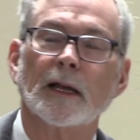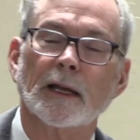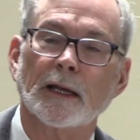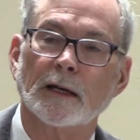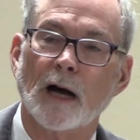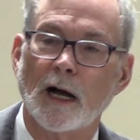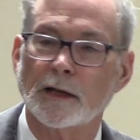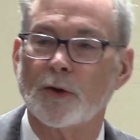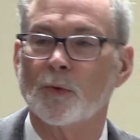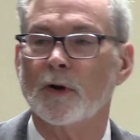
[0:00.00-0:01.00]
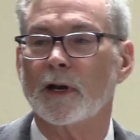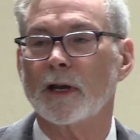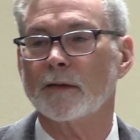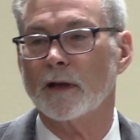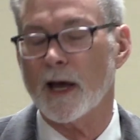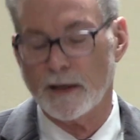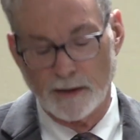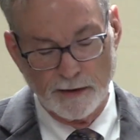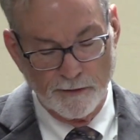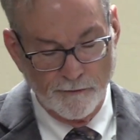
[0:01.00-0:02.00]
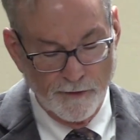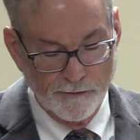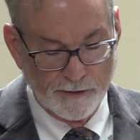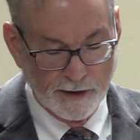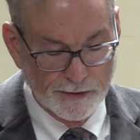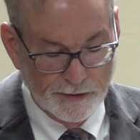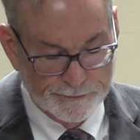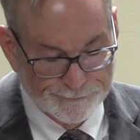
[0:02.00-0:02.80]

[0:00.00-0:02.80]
in Hollywood in the 1950s.